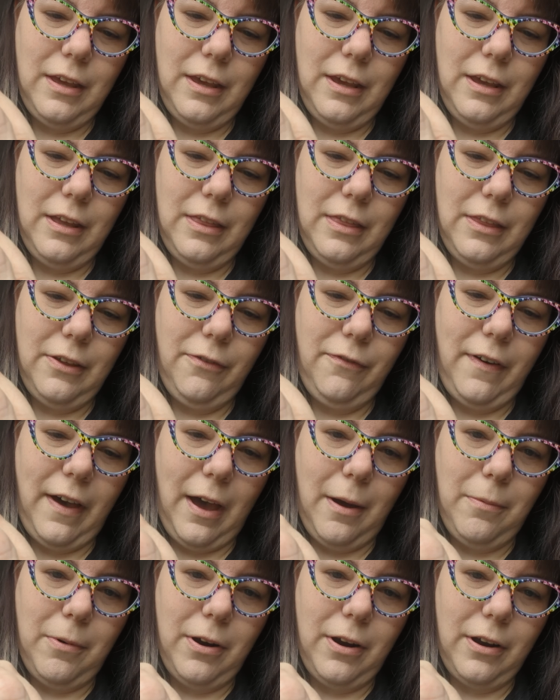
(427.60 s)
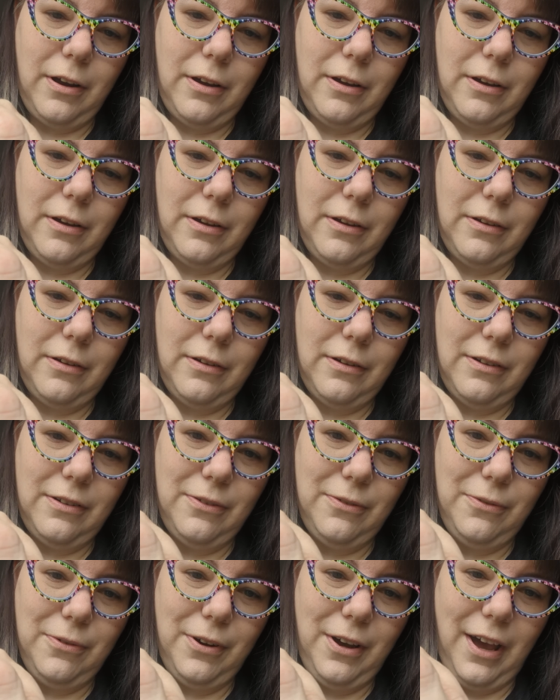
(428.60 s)
in the fabric.
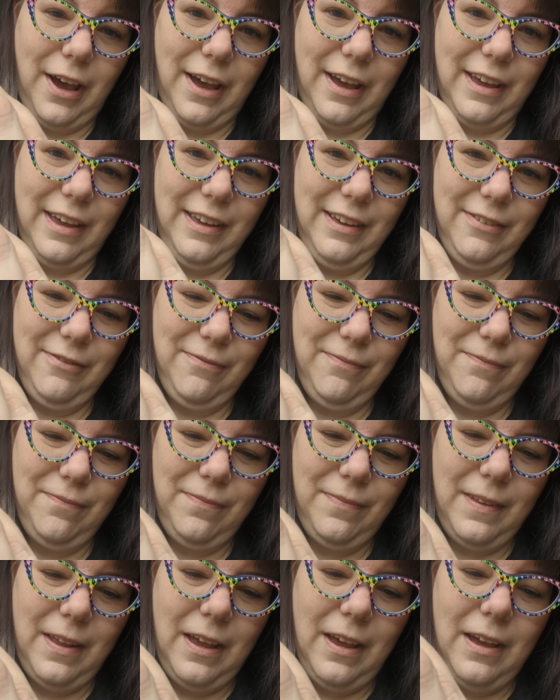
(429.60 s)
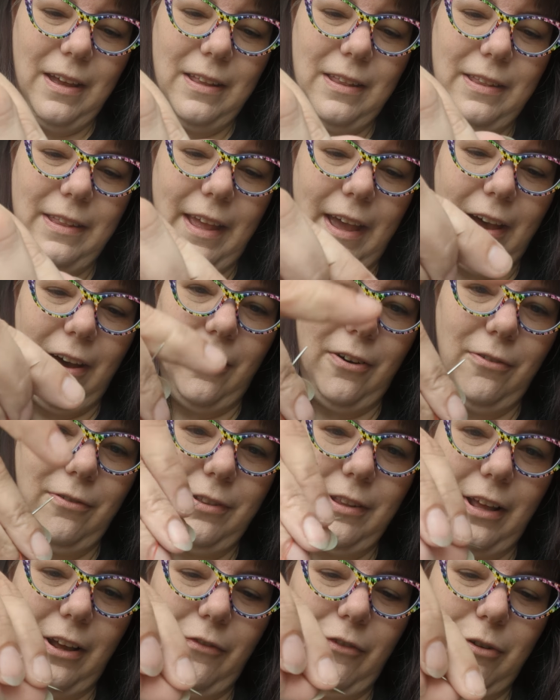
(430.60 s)
Okay? Now
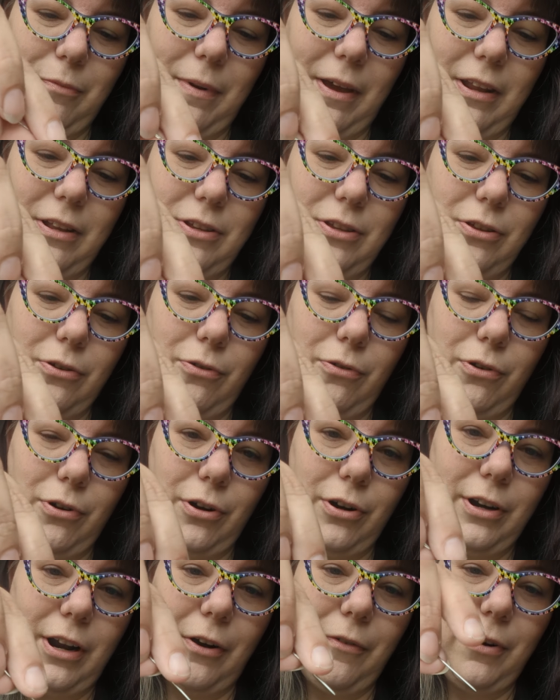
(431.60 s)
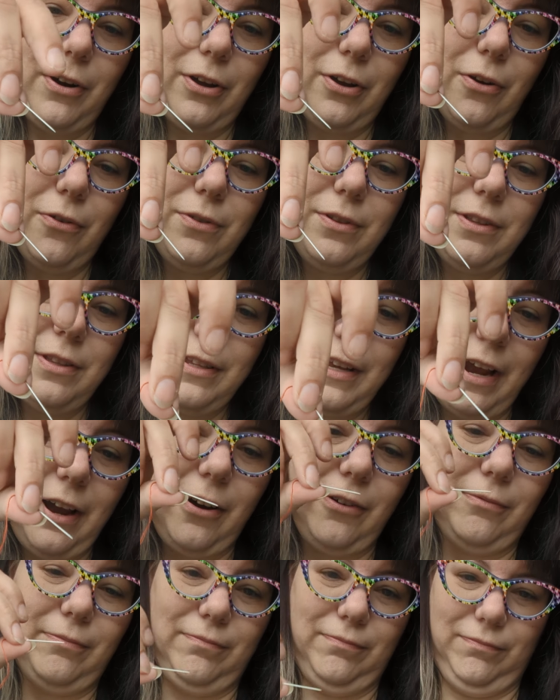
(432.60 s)
we've made it to the corner. Now we're going to go
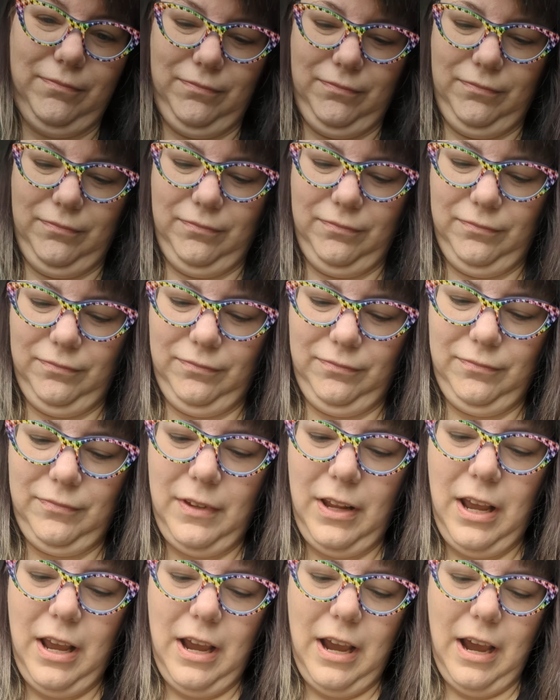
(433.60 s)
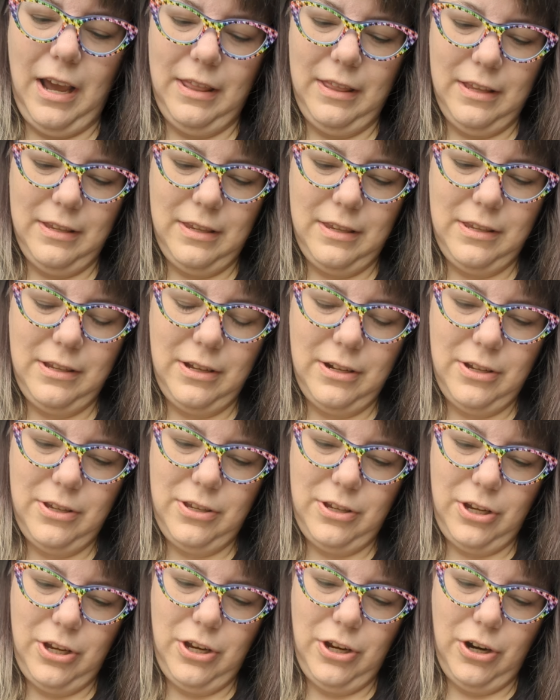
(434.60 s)
down. And this is going to
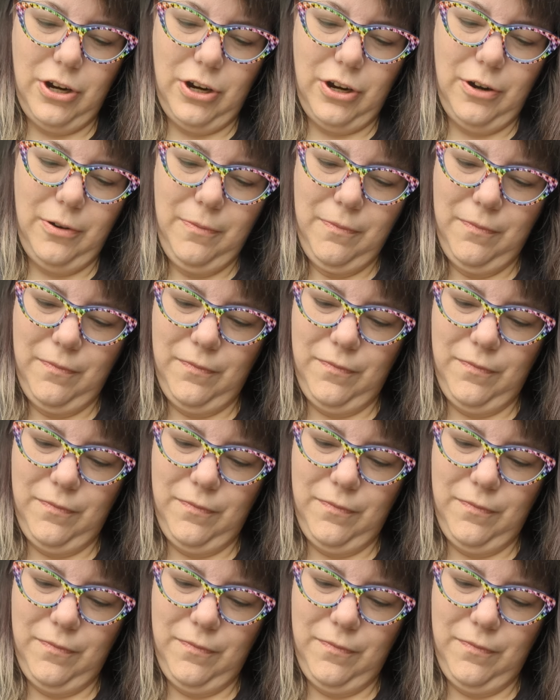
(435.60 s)
secure